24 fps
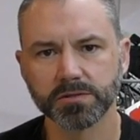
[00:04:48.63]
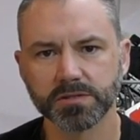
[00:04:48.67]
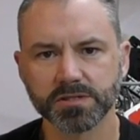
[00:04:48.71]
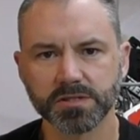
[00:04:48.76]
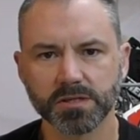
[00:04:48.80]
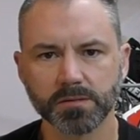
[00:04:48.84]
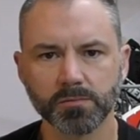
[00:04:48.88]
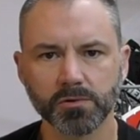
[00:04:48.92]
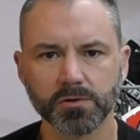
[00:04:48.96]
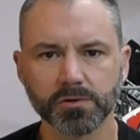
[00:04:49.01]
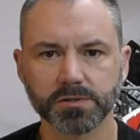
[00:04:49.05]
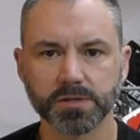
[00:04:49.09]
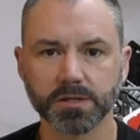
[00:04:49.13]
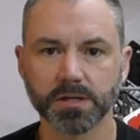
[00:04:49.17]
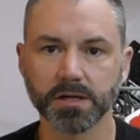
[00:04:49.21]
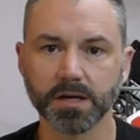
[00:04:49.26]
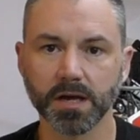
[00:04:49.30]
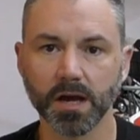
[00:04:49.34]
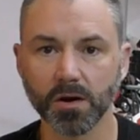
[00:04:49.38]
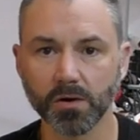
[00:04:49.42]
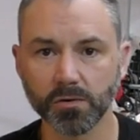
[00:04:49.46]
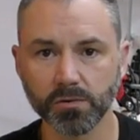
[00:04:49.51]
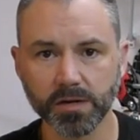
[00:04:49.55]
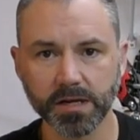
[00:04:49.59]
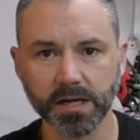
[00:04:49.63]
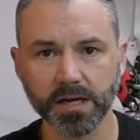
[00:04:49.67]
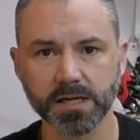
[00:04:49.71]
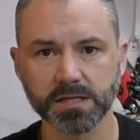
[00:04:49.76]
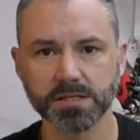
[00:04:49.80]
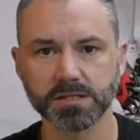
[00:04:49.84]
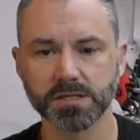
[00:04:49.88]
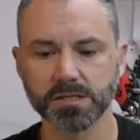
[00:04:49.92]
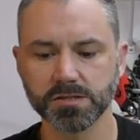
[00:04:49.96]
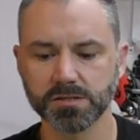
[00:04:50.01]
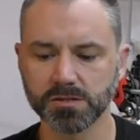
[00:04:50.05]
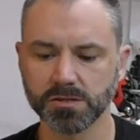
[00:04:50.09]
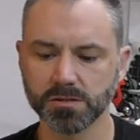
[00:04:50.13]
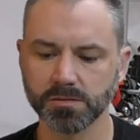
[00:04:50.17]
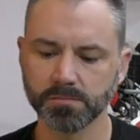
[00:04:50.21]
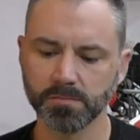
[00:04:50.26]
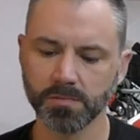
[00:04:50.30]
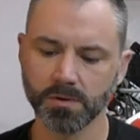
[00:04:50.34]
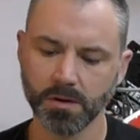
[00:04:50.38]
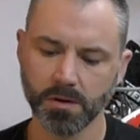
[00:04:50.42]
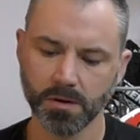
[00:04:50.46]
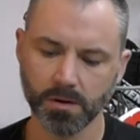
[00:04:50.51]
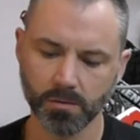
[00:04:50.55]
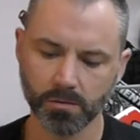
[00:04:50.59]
is similar to the ODS system,